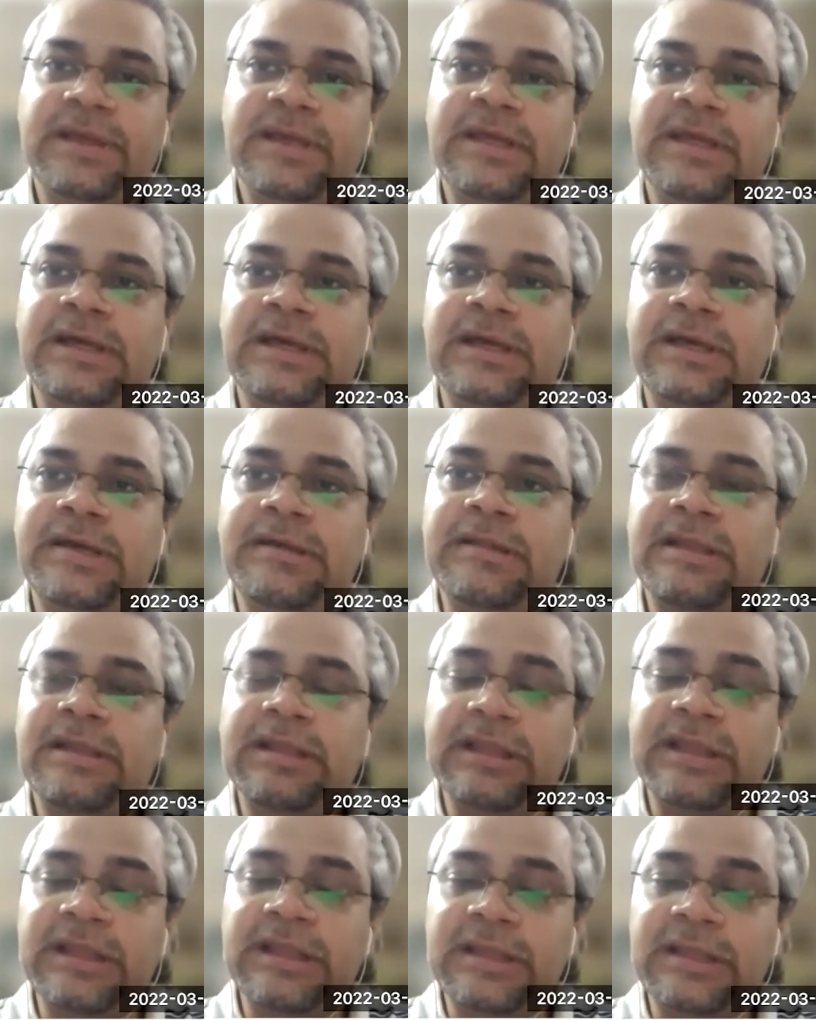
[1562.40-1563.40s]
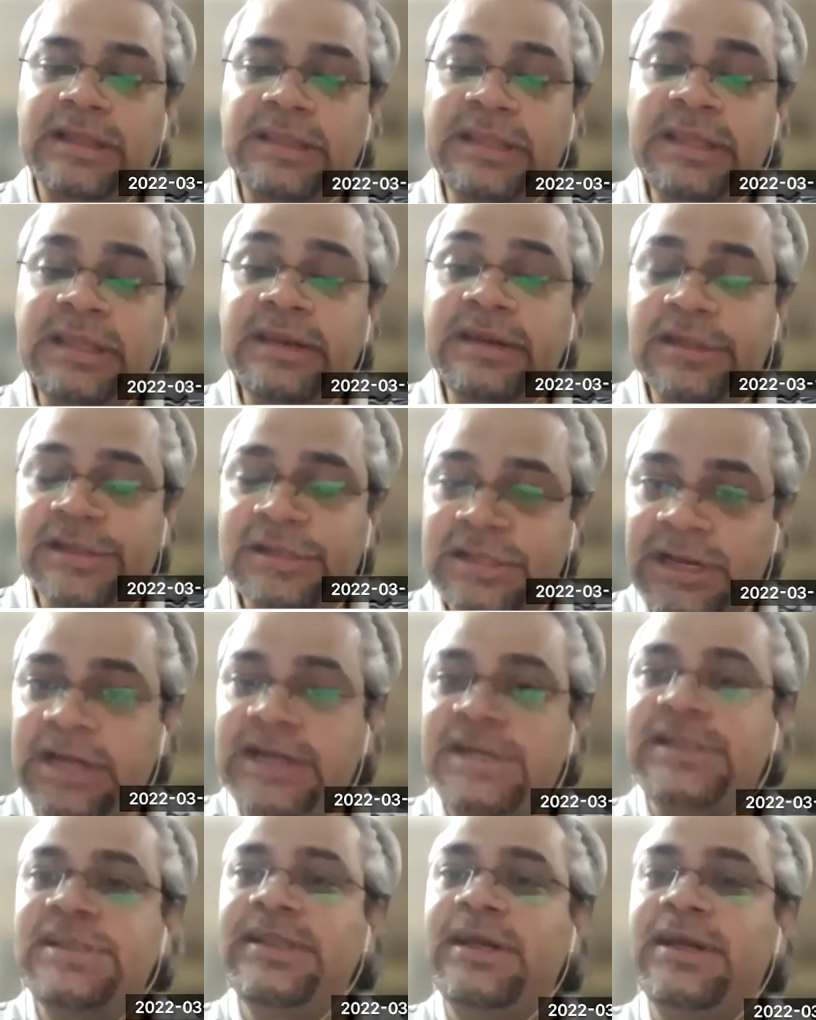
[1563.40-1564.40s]
the
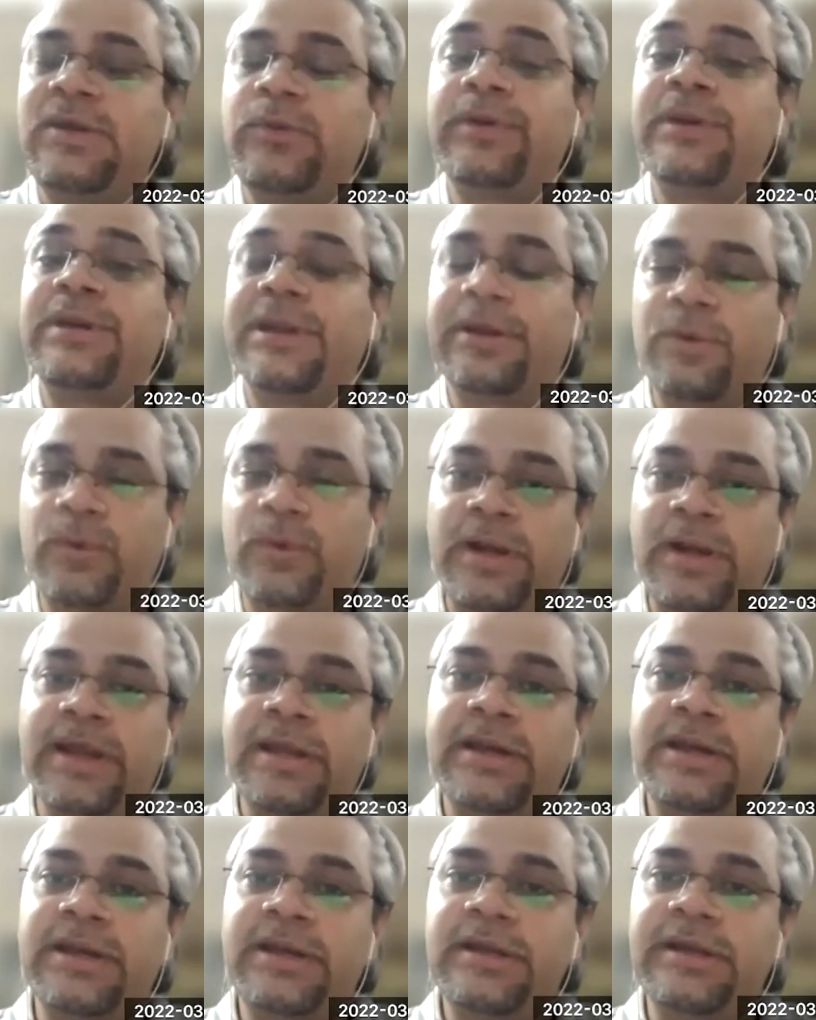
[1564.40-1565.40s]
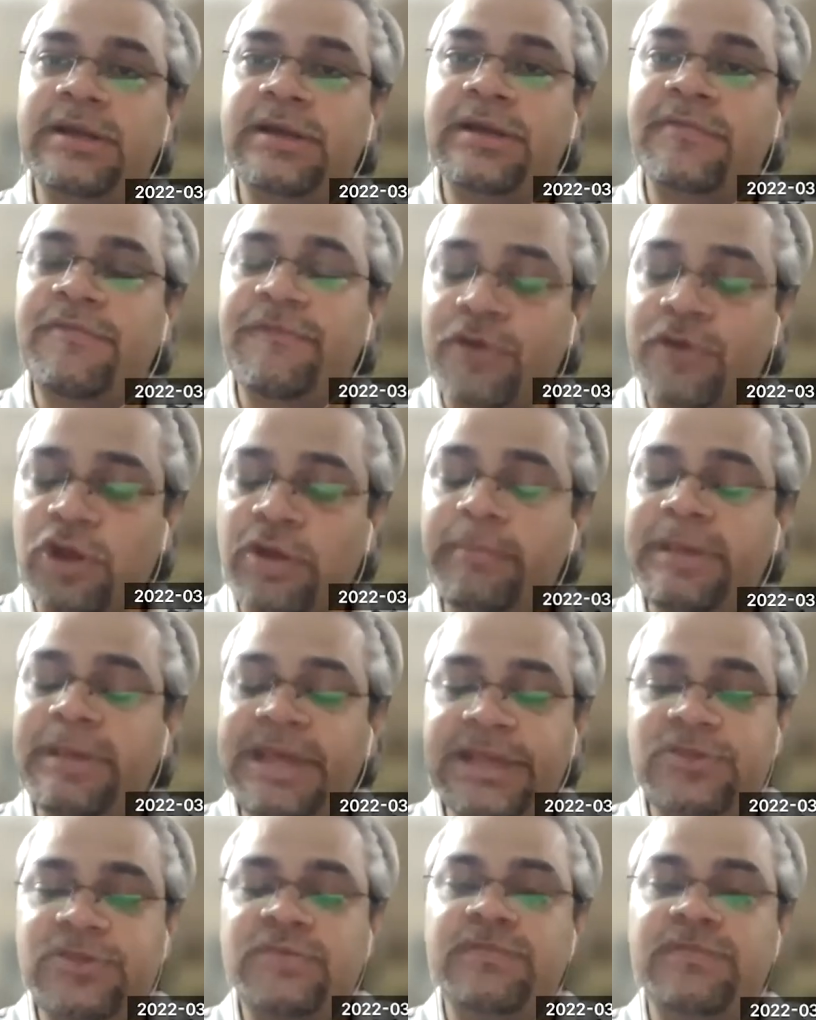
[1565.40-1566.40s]
results that were required from
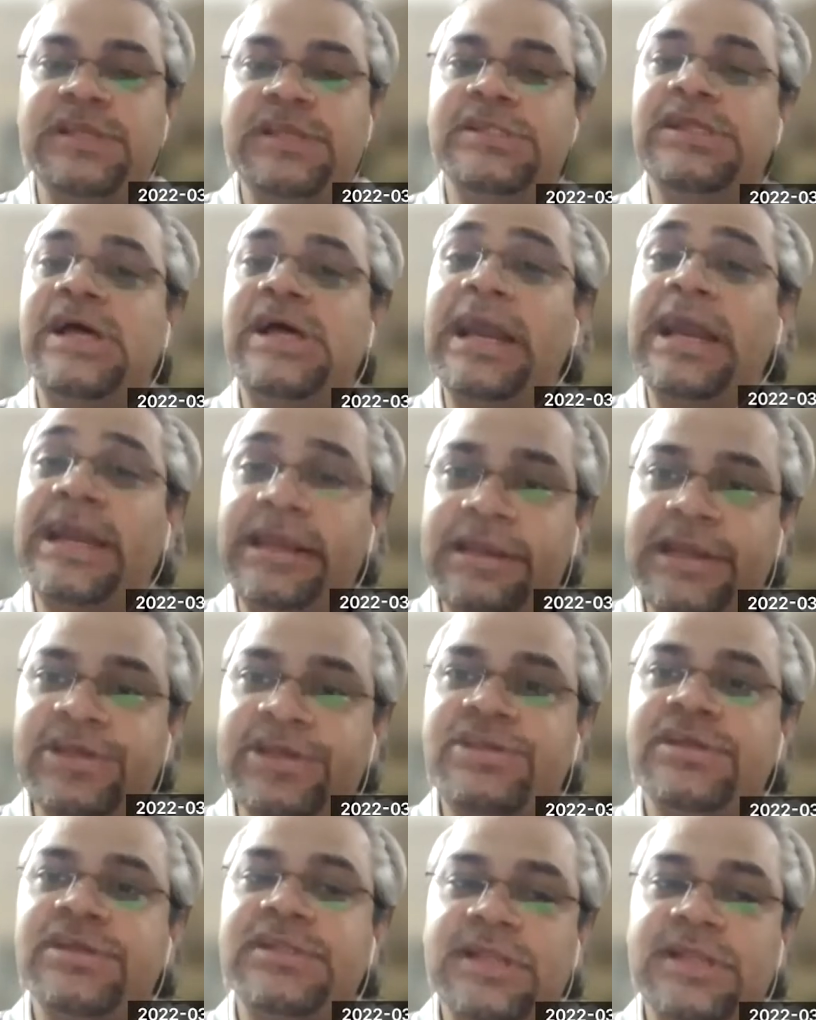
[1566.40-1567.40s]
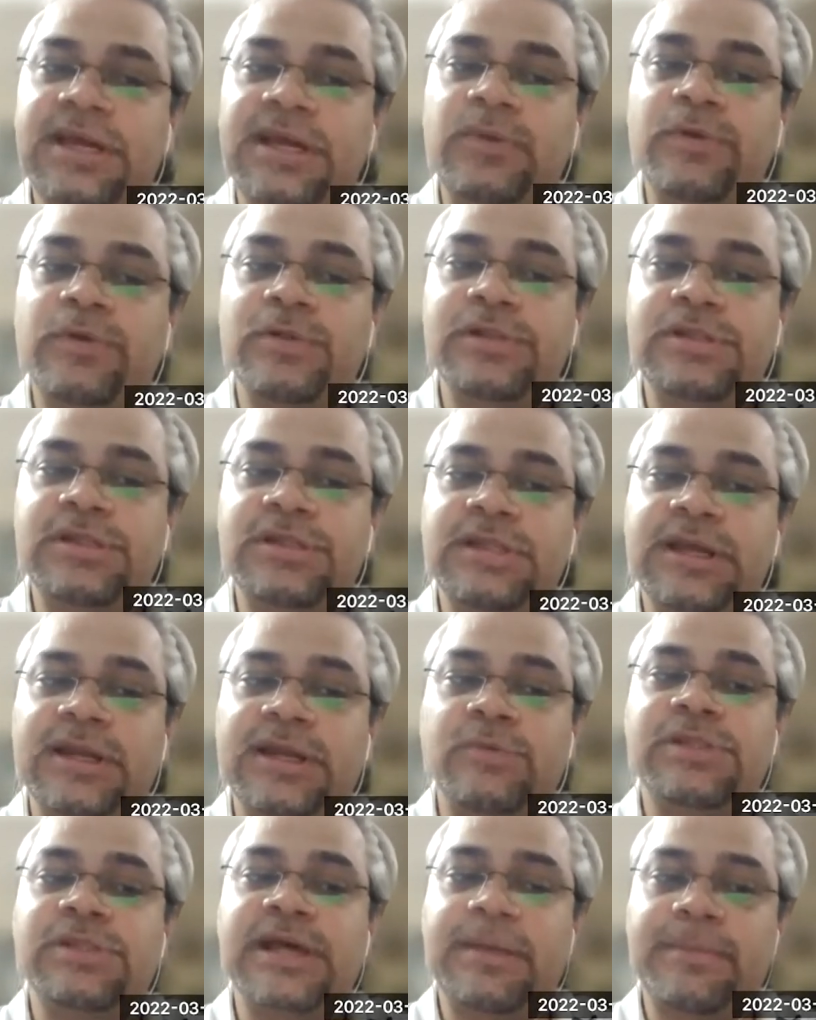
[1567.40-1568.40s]
each of these iterations that
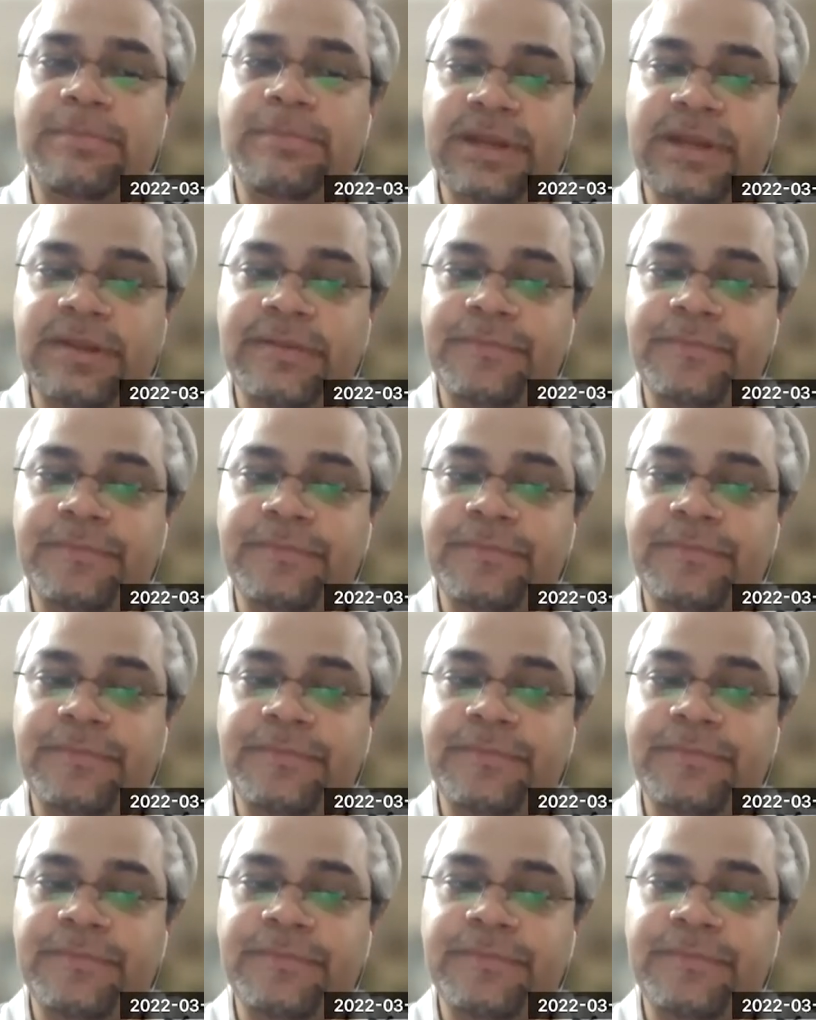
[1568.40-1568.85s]
was happening.